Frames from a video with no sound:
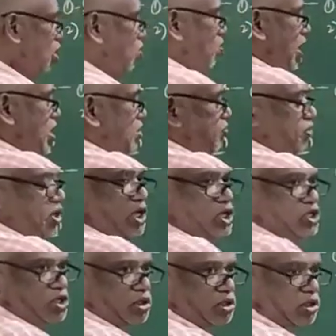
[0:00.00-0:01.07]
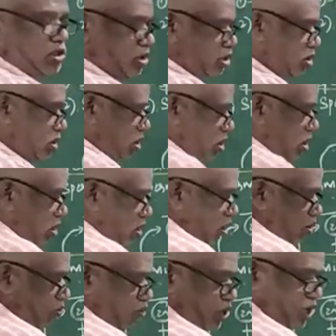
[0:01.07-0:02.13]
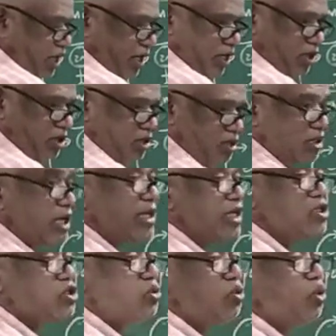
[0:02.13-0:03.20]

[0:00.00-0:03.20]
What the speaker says: Multiplication, feeding, that is